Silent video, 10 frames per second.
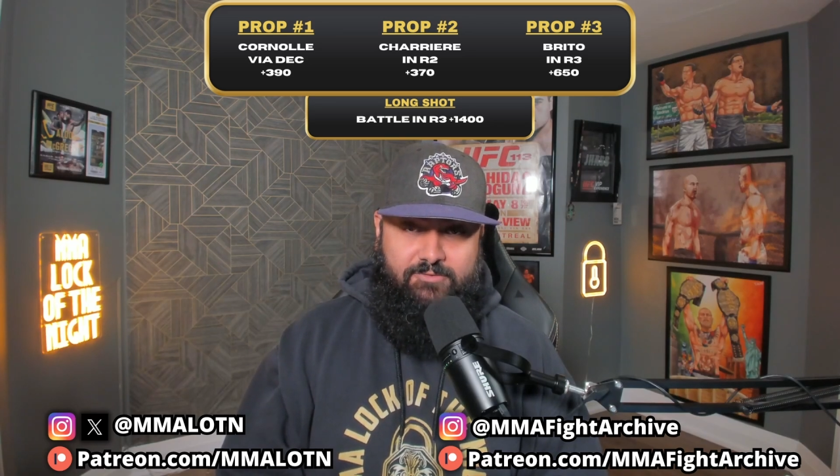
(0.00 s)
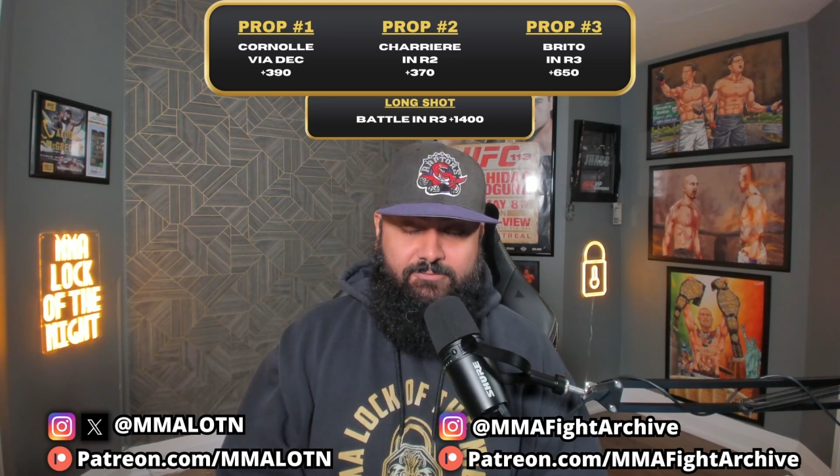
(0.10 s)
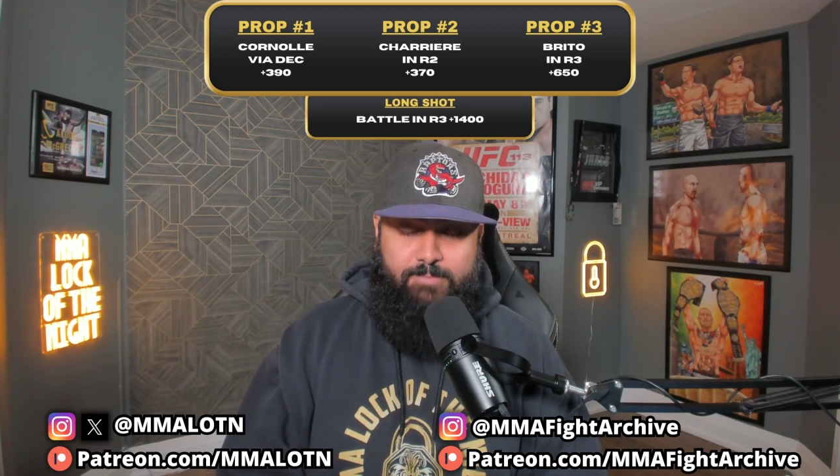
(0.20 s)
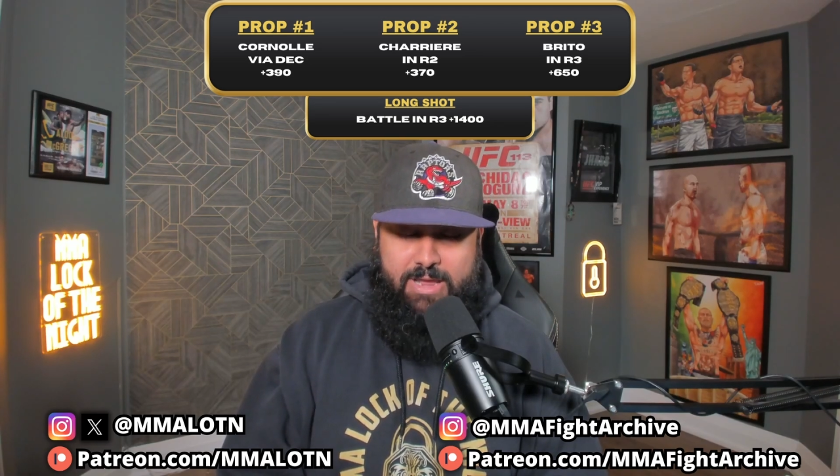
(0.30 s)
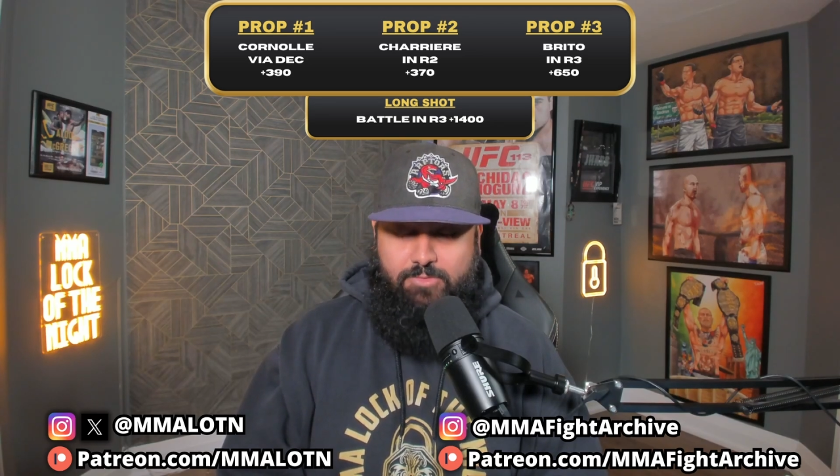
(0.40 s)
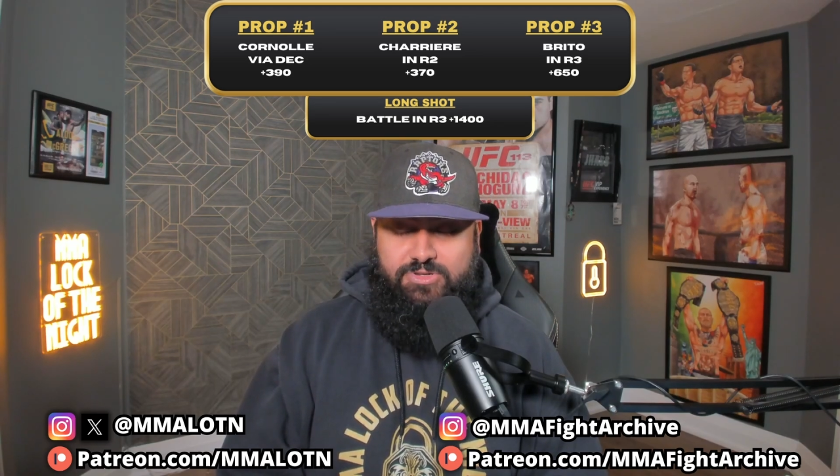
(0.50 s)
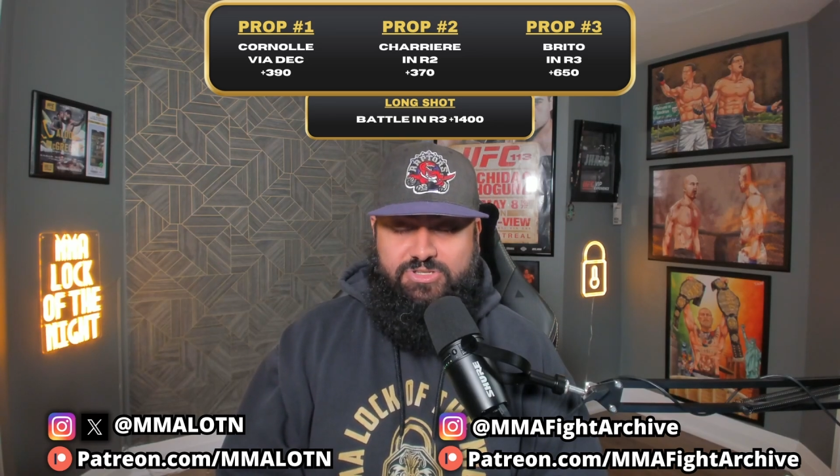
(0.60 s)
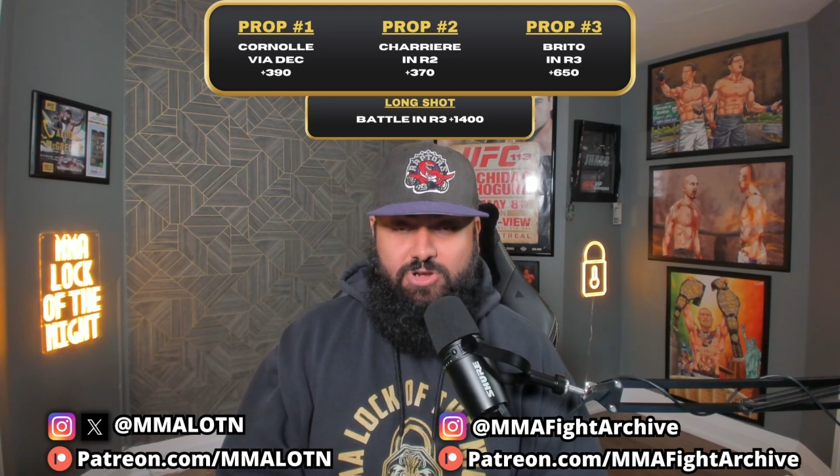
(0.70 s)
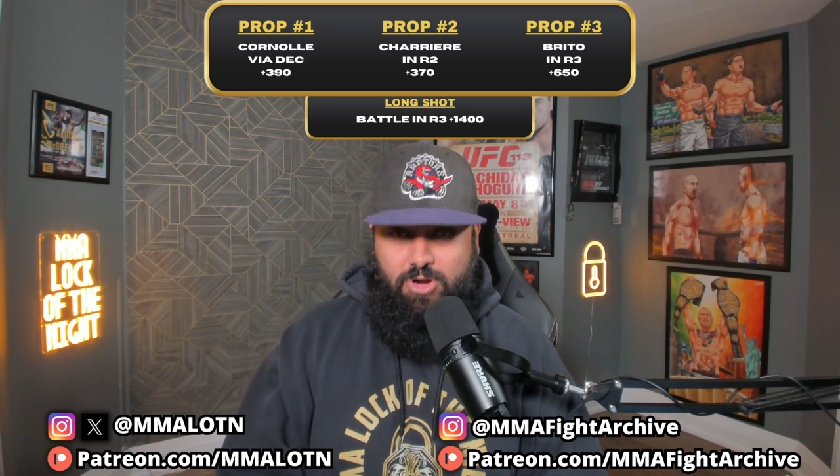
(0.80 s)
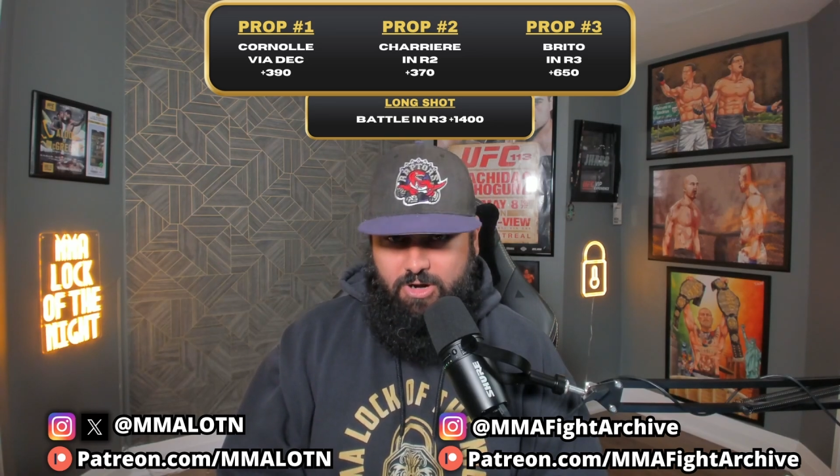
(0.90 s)
of
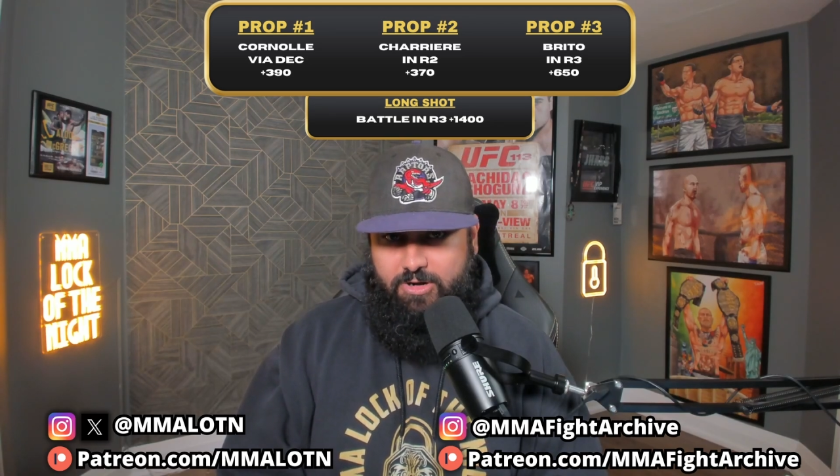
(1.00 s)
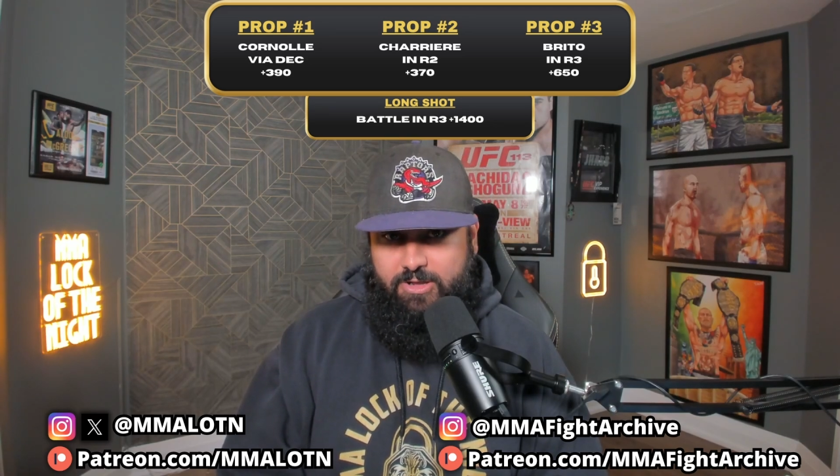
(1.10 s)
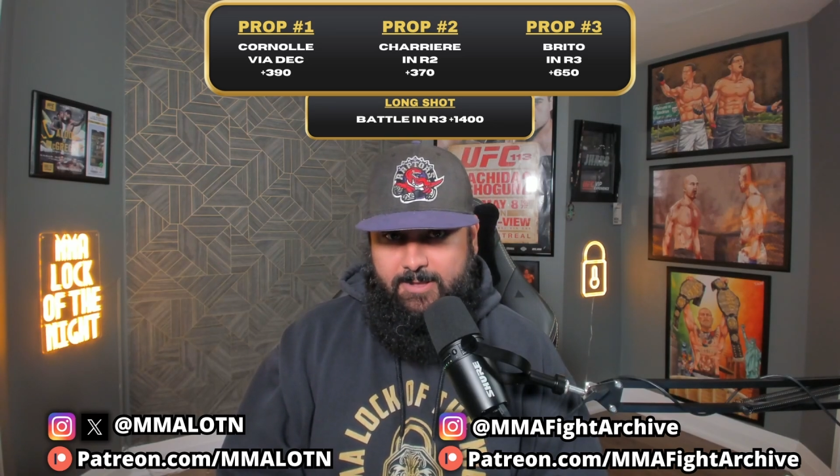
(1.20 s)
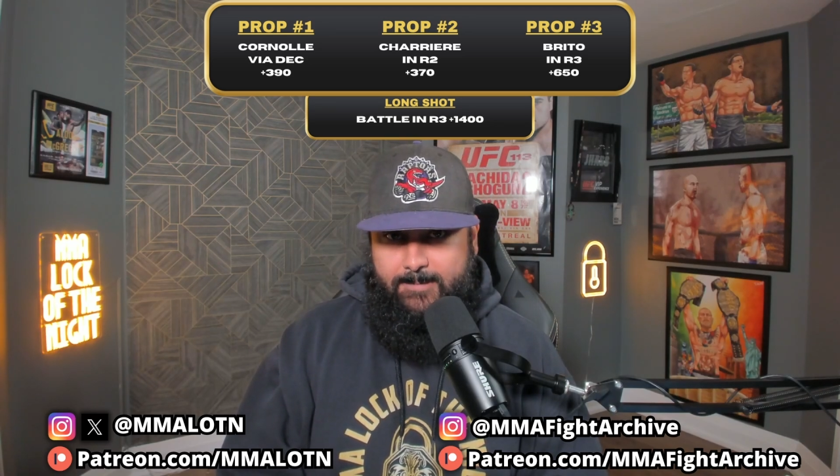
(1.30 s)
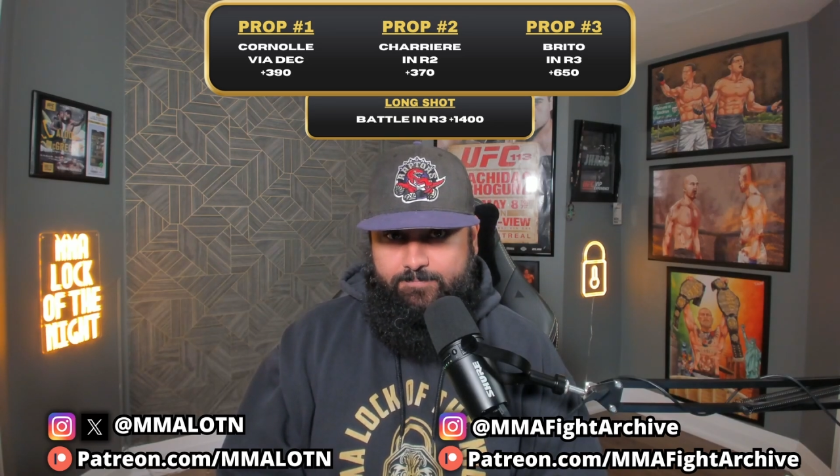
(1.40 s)
Paris card.